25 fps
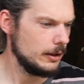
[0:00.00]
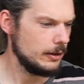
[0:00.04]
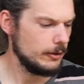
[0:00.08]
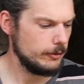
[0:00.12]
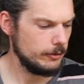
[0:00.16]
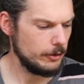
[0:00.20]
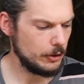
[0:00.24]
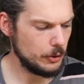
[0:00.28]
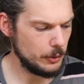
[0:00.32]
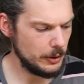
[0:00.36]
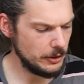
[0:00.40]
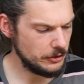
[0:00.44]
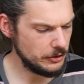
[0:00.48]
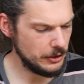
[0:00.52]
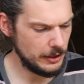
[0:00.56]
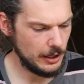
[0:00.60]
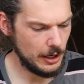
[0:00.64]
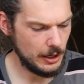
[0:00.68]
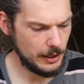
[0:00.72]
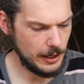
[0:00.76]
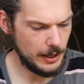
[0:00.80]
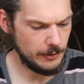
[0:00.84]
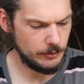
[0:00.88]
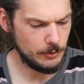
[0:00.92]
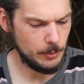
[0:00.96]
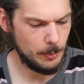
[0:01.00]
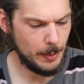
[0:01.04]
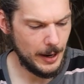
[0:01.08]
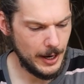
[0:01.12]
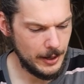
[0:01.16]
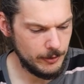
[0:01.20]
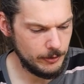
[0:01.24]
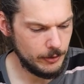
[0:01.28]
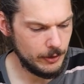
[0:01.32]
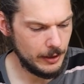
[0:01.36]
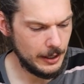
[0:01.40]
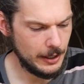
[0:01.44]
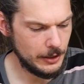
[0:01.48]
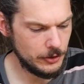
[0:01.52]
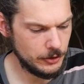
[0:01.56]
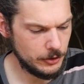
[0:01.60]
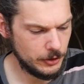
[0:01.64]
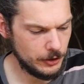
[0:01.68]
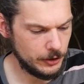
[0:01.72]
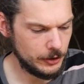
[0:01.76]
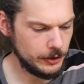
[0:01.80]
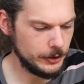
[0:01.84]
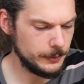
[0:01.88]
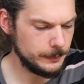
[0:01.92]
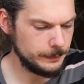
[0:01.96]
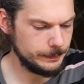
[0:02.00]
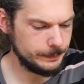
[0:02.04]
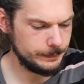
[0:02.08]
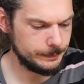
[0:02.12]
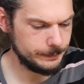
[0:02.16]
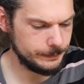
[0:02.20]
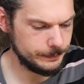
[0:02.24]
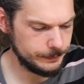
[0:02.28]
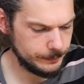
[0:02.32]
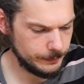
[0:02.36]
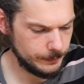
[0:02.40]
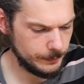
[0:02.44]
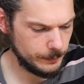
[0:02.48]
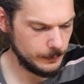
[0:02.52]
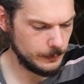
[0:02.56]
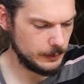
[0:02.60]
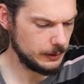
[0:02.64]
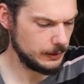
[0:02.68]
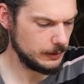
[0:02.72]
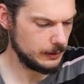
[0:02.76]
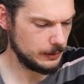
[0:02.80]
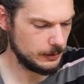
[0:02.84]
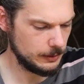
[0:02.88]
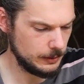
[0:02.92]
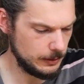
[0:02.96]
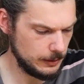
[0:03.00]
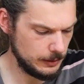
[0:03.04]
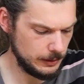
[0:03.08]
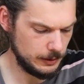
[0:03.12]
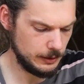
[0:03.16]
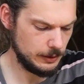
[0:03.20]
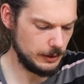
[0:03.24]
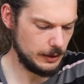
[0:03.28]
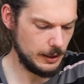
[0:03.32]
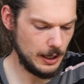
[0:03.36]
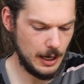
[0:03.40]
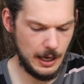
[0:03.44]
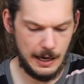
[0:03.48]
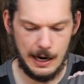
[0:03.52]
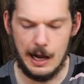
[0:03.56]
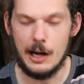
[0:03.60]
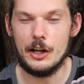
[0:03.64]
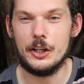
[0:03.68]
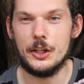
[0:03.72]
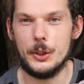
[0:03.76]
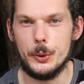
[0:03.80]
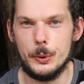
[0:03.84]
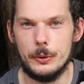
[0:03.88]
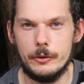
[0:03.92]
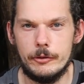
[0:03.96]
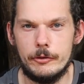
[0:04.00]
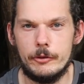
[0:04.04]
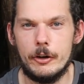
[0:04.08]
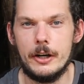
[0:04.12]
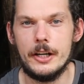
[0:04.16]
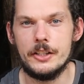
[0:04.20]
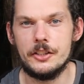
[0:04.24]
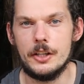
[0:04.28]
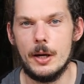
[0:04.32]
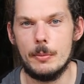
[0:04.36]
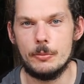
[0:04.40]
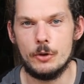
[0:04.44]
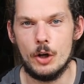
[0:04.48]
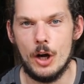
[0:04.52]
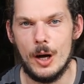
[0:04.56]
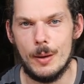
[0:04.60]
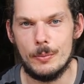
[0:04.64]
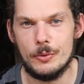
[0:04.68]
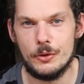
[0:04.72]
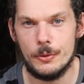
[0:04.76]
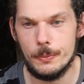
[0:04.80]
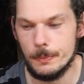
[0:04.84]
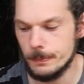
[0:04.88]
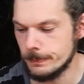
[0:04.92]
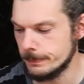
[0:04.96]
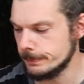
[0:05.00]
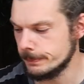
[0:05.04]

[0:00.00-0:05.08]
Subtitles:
for Grizzly I'd have to pay for that, so you can't argue with free sometimes.